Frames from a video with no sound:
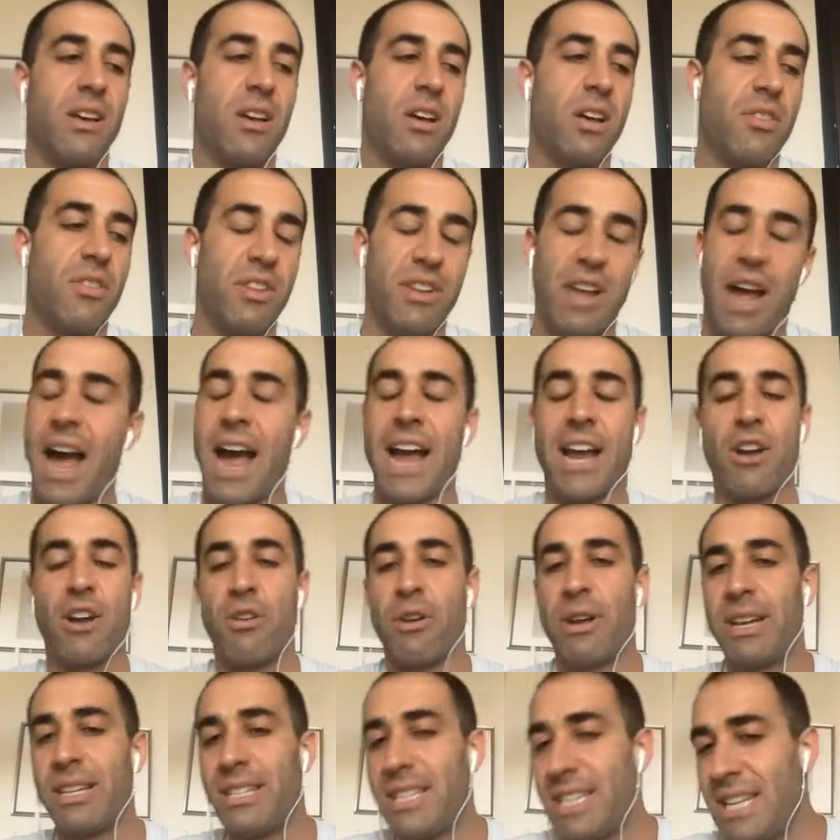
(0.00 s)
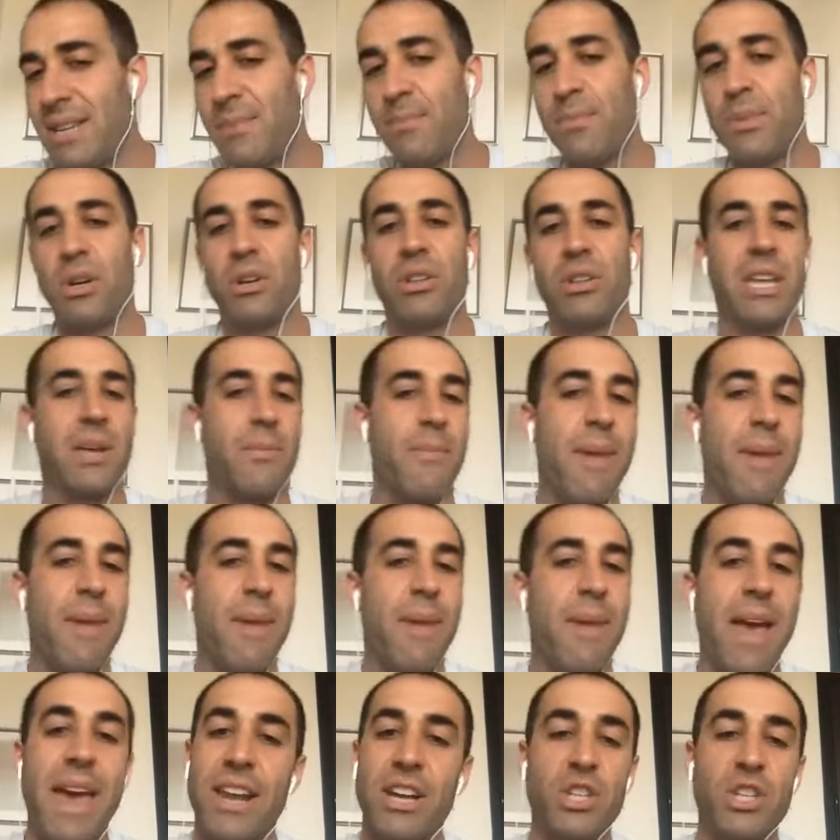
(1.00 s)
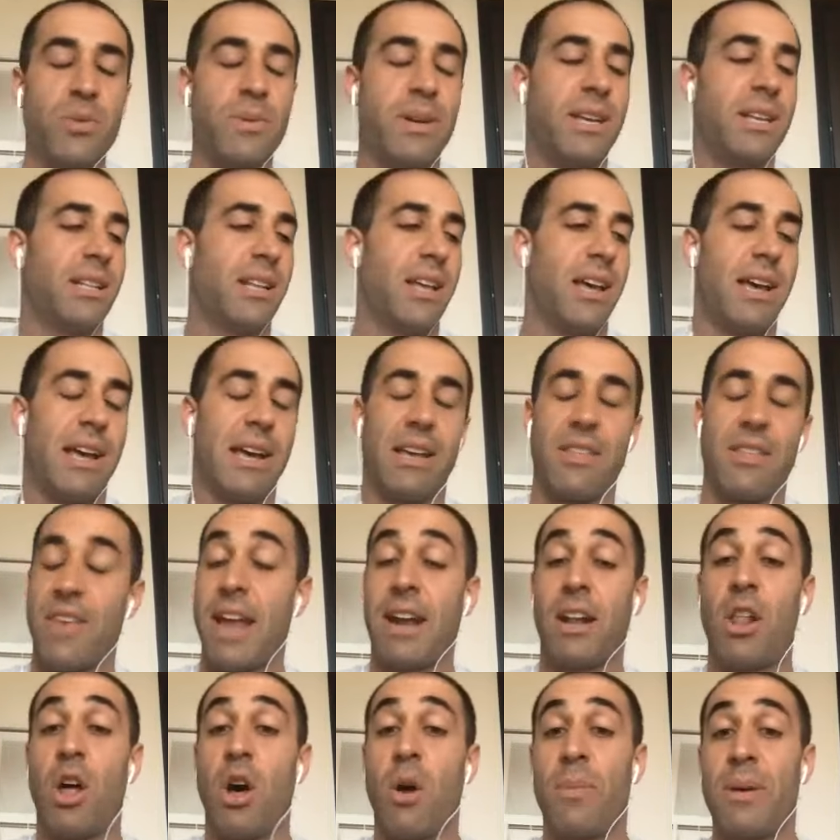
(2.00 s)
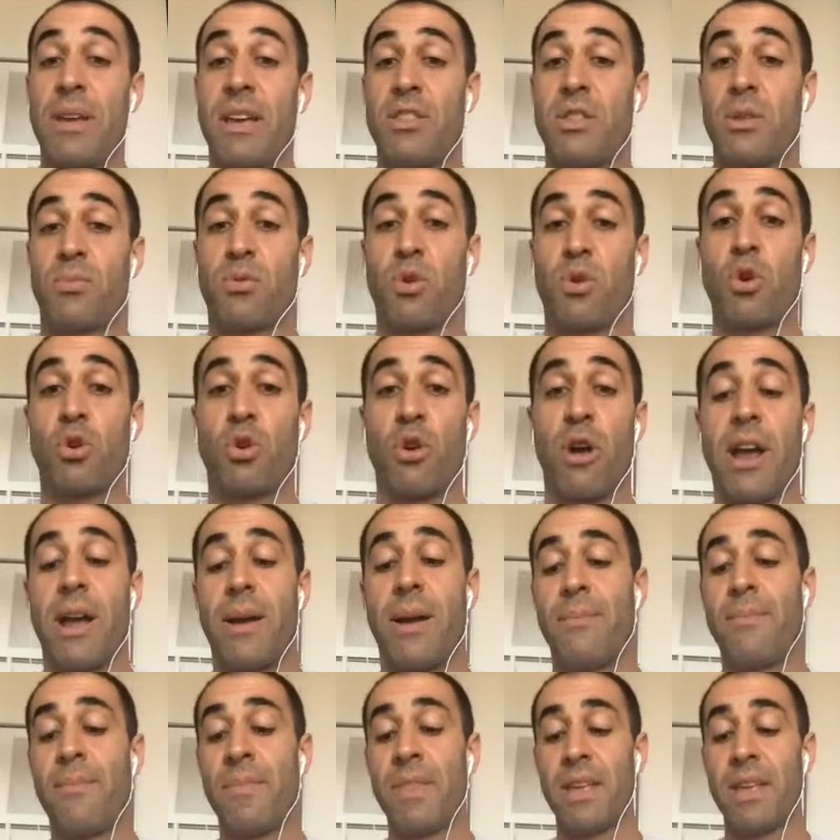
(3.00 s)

the hiring team building management like that'll all be in the program